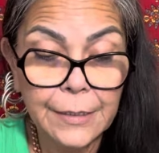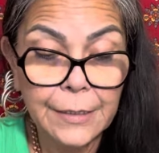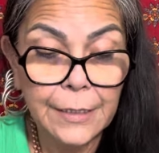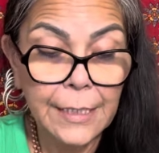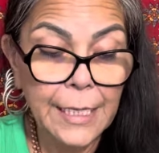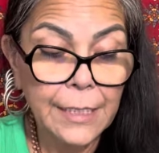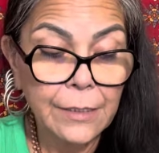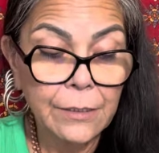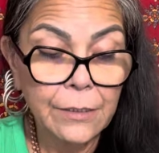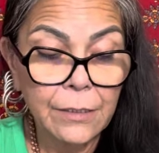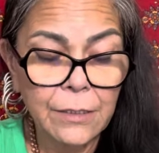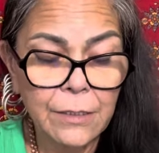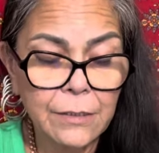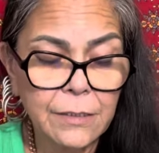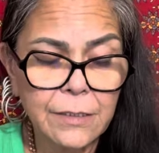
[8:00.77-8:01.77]
The Knight of
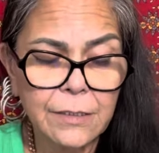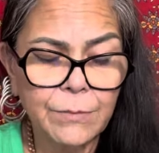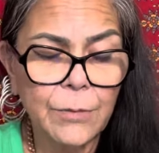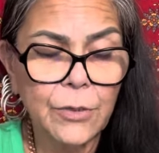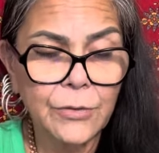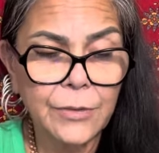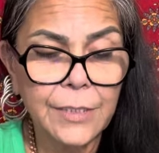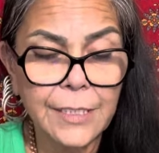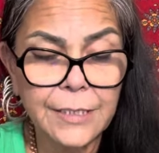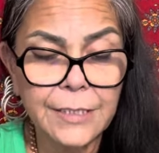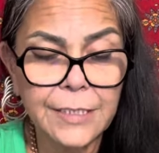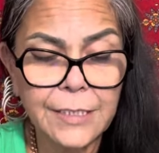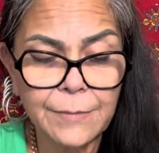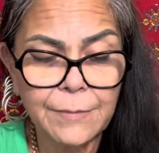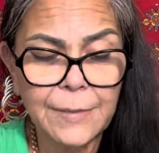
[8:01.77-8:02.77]
Earth is about things
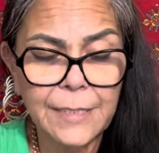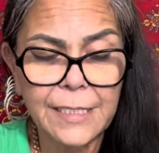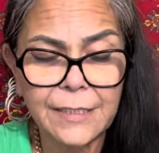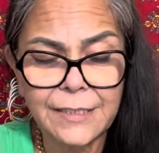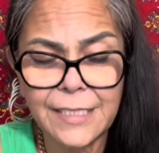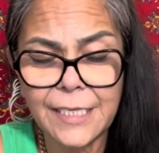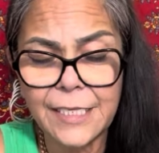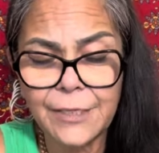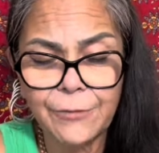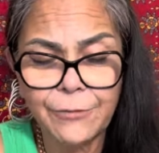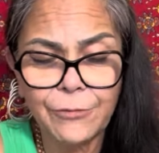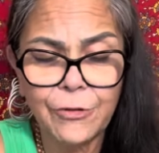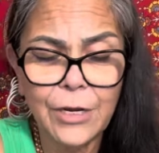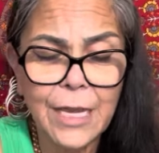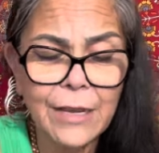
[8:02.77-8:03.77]
seem like taking
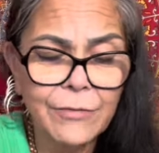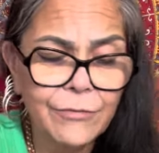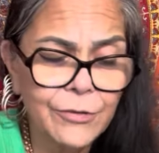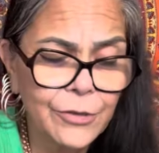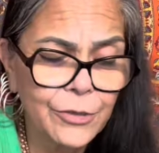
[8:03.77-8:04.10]
forever,